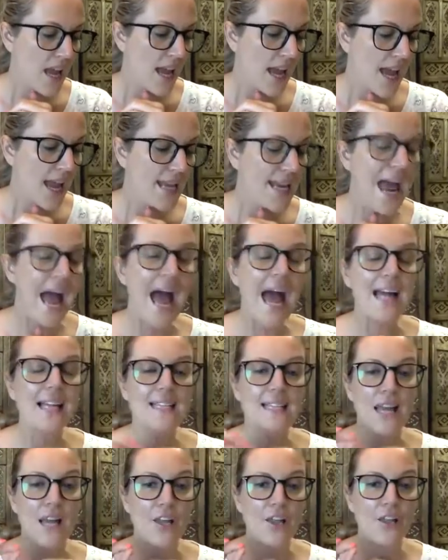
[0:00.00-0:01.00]
it
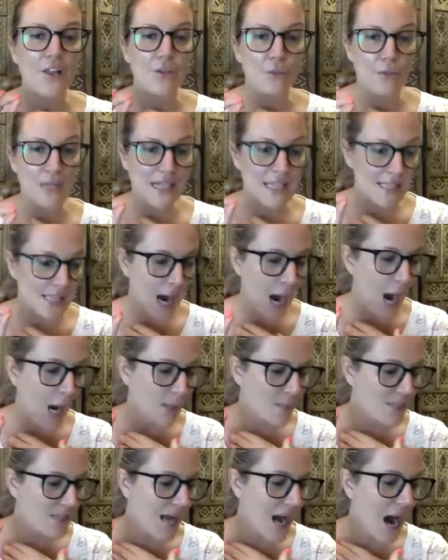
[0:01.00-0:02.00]
has a 3
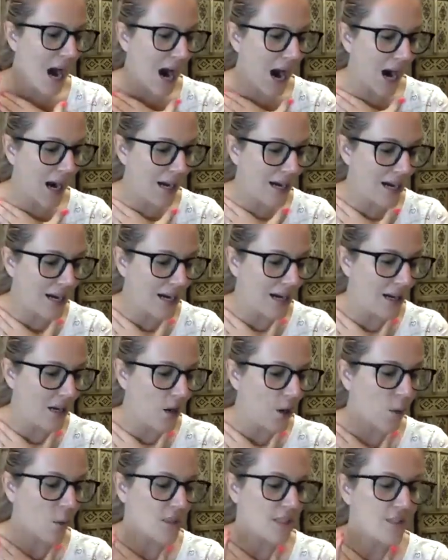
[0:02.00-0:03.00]
times higher,
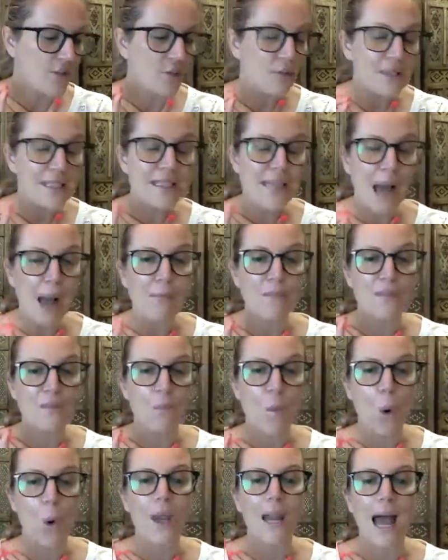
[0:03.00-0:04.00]
or it's 3 times
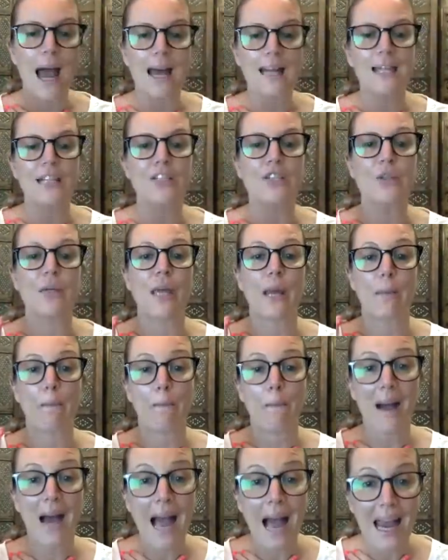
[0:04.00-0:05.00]
more likely to get
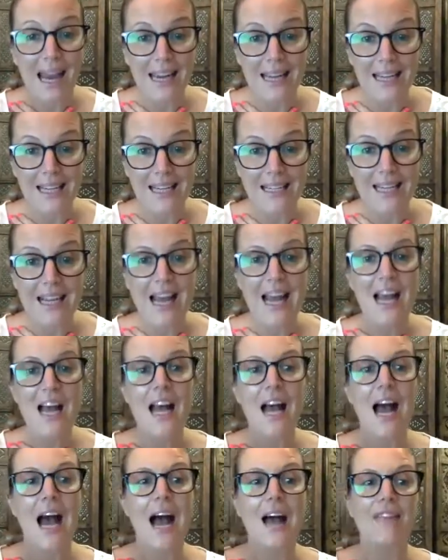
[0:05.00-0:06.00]
paid
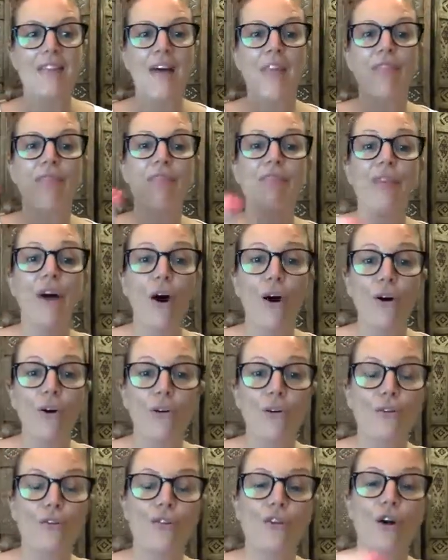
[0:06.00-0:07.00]
than
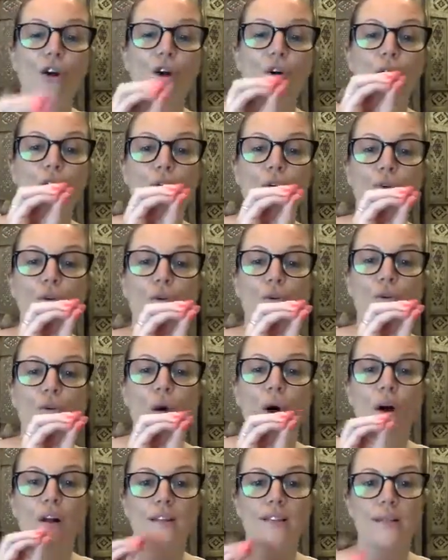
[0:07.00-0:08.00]
those
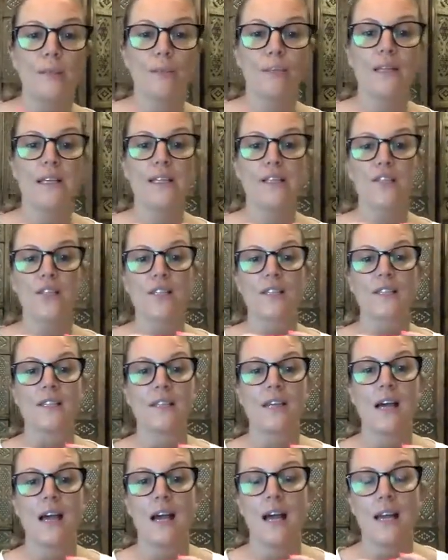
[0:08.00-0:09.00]
who are simply
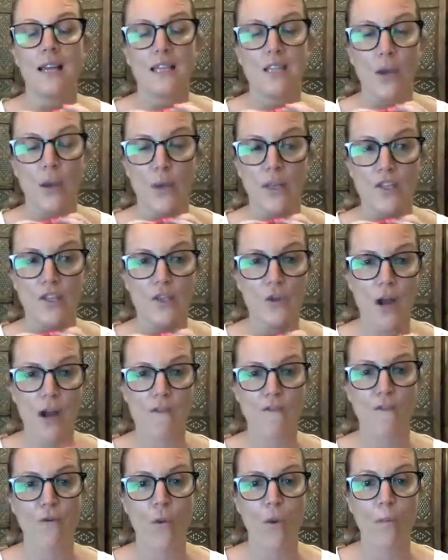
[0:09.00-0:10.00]
just, you know, a
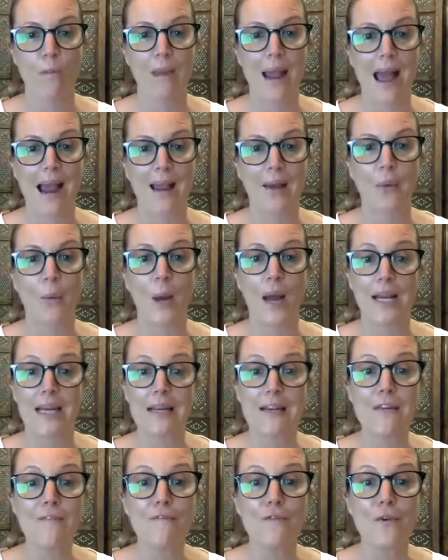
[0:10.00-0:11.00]
straightforward black and white
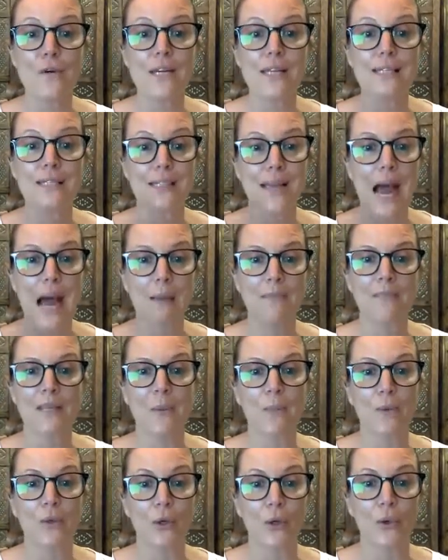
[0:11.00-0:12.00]
invoice, types
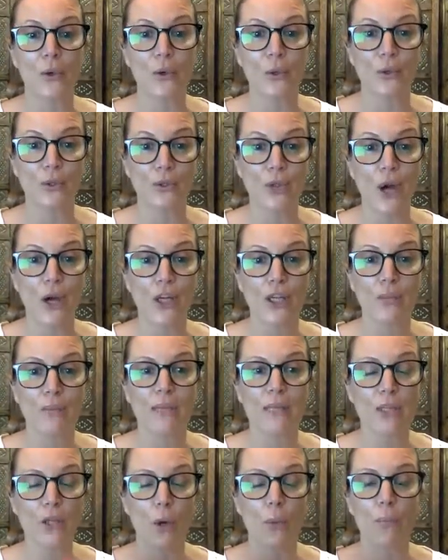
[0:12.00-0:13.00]
up on a Google
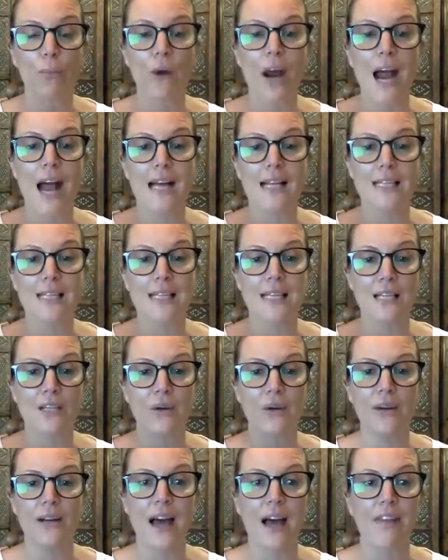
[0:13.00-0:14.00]
document, no branding,
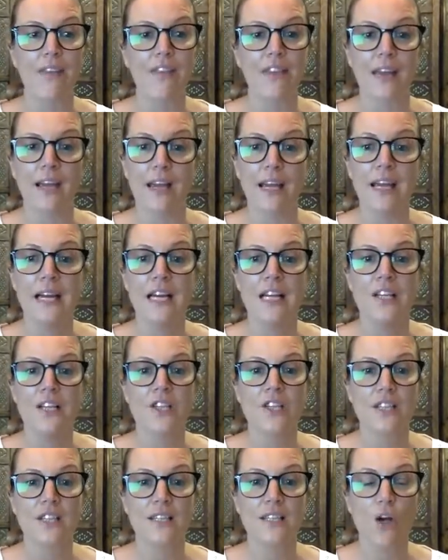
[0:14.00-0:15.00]
no nothing,
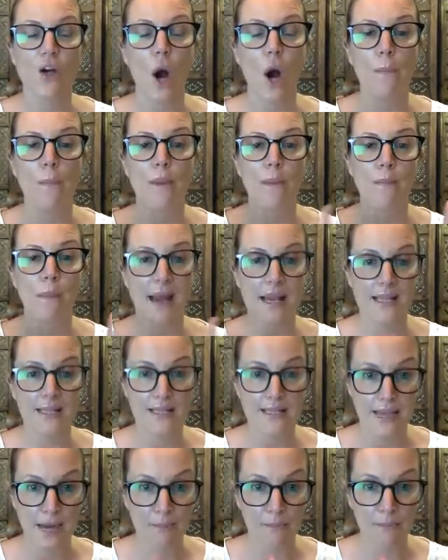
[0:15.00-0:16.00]
just a copy
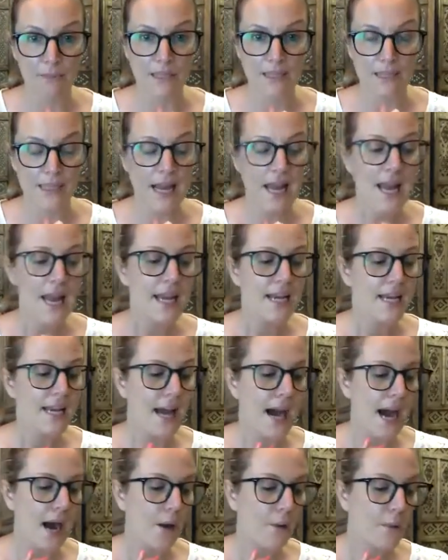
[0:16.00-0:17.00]
paste template.
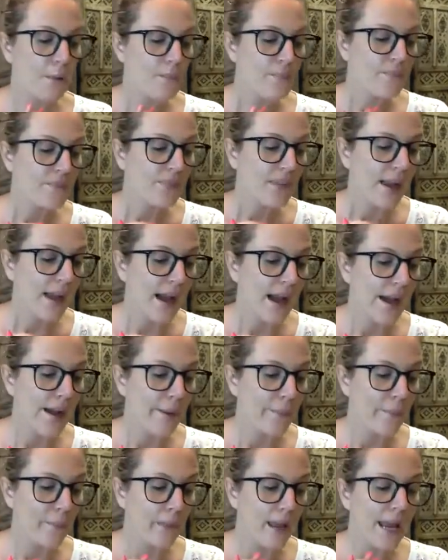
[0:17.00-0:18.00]
Now,
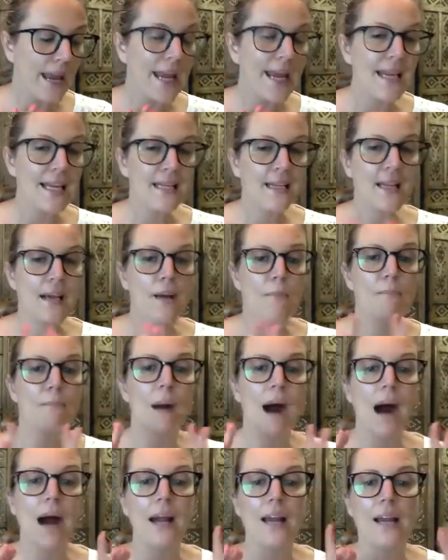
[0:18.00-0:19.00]
in
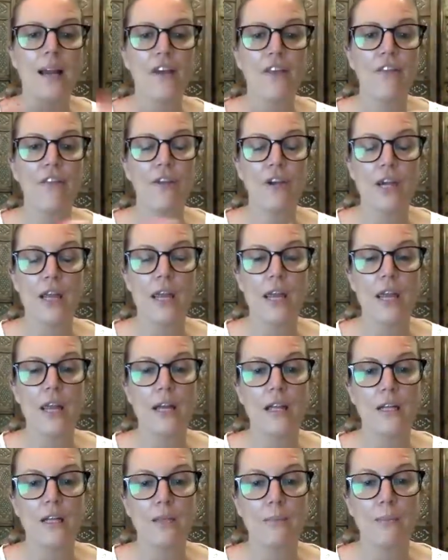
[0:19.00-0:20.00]
my 30+
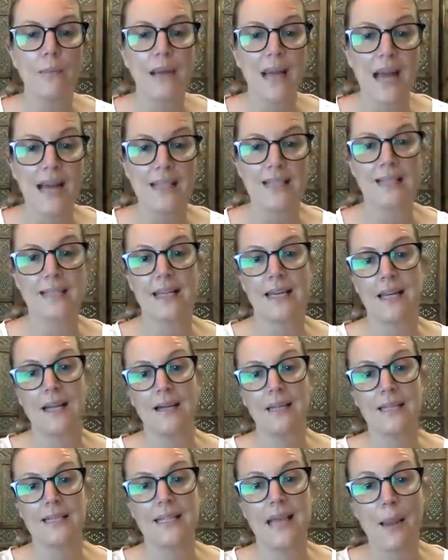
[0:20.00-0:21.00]

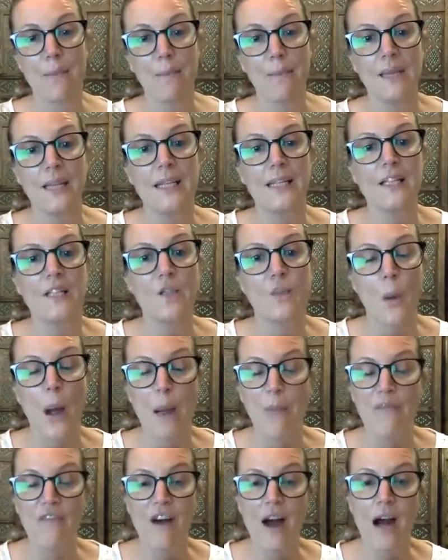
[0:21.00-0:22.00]
template
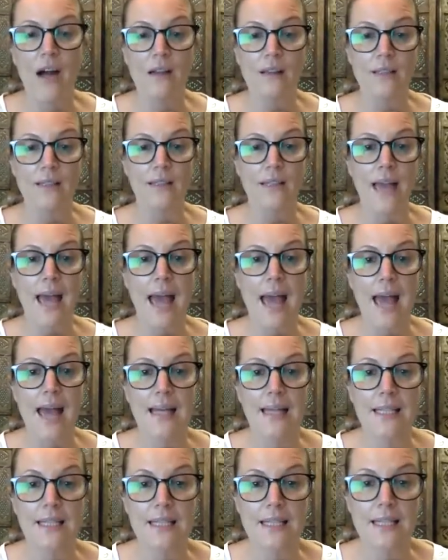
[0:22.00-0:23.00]
swipe files
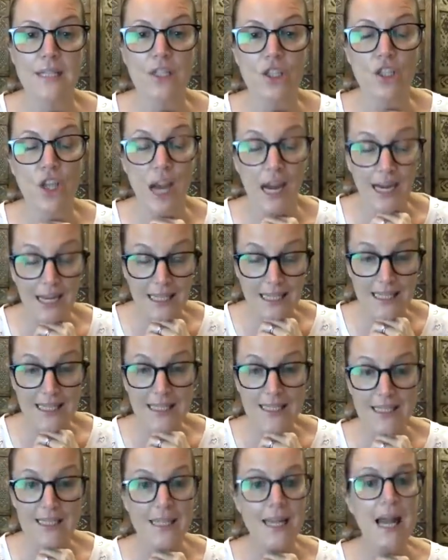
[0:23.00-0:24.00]
and
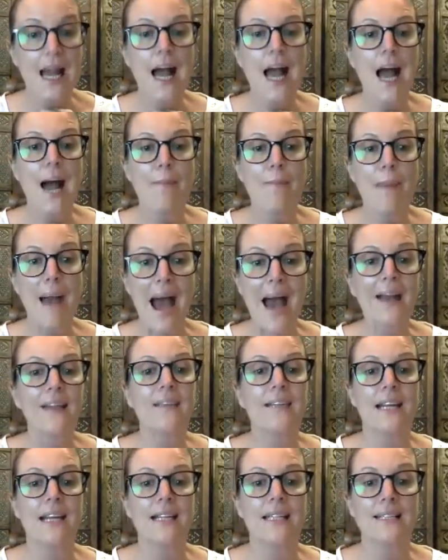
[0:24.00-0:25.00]
checklists
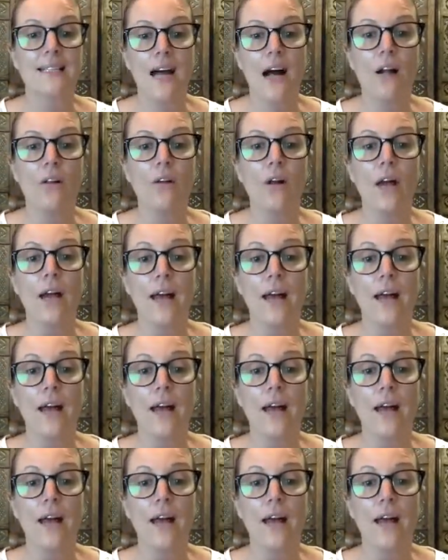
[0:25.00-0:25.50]
pack that I sell